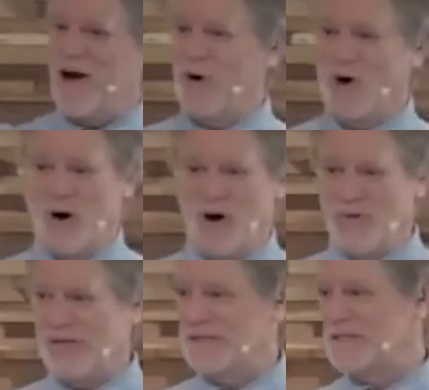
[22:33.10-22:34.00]
all
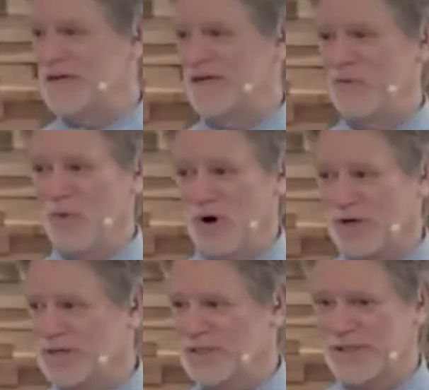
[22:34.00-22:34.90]
this stuff
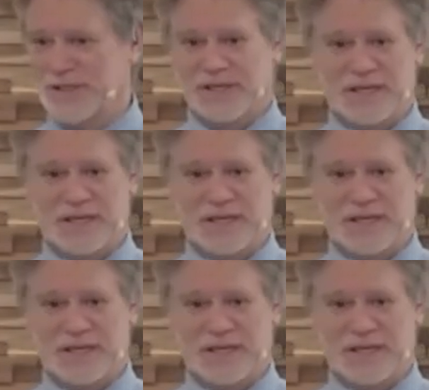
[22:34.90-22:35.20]
works.